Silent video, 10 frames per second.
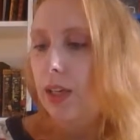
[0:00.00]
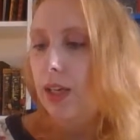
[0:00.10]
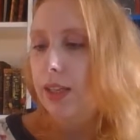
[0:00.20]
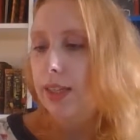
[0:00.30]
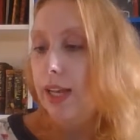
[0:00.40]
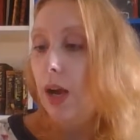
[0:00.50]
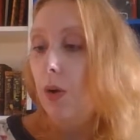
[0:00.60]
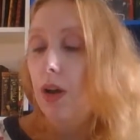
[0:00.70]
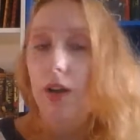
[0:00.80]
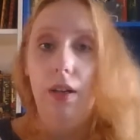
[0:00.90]
It's
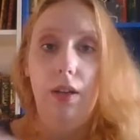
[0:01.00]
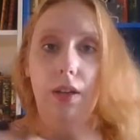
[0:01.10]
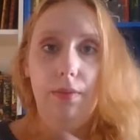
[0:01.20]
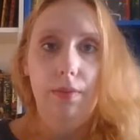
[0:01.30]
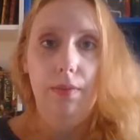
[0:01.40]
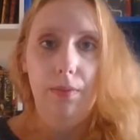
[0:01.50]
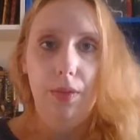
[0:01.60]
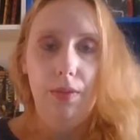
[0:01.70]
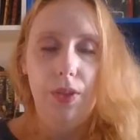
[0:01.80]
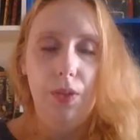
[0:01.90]
now
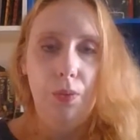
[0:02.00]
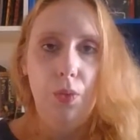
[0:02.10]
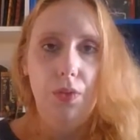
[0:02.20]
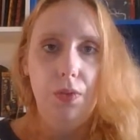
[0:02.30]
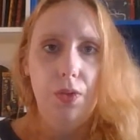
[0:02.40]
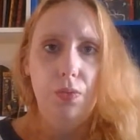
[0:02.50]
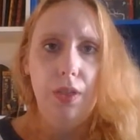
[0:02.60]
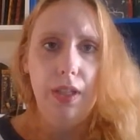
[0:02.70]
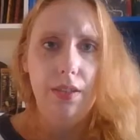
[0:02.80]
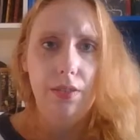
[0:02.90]
so the movie was
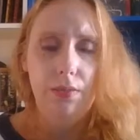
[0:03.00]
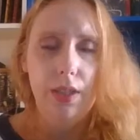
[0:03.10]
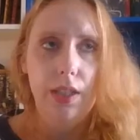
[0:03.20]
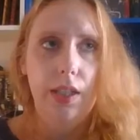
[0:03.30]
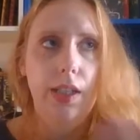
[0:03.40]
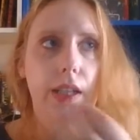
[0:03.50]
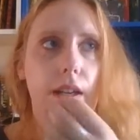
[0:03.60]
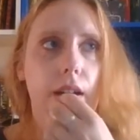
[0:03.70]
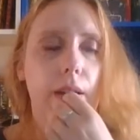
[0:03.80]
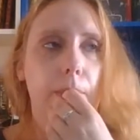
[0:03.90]
released
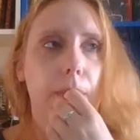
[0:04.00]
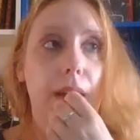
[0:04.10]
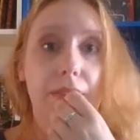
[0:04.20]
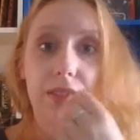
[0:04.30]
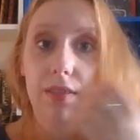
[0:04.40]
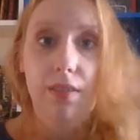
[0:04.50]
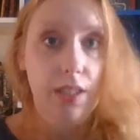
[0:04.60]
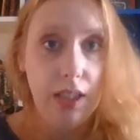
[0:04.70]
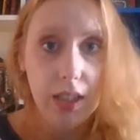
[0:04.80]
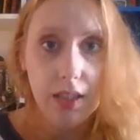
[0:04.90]
recently. I haven't
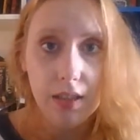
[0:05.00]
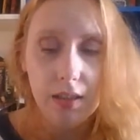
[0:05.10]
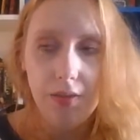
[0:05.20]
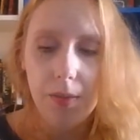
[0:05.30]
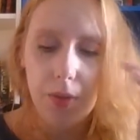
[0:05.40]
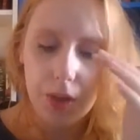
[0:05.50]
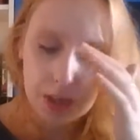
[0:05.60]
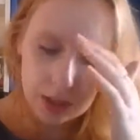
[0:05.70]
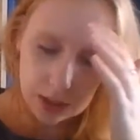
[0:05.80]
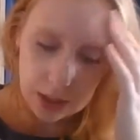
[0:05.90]
seen it, if I'm
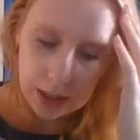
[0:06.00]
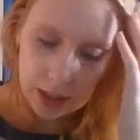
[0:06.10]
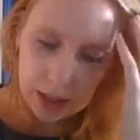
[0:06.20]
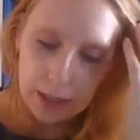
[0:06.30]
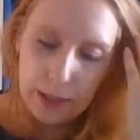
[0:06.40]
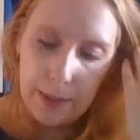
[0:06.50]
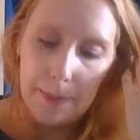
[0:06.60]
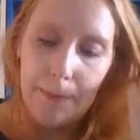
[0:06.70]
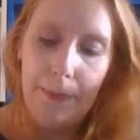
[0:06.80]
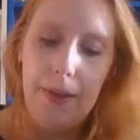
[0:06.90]
honest,
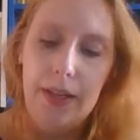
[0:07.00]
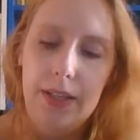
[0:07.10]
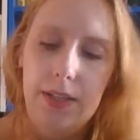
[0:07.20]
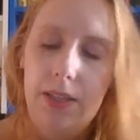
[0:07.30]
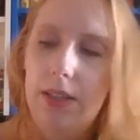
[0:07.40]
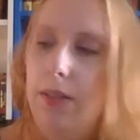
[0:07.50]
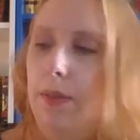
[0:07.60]
but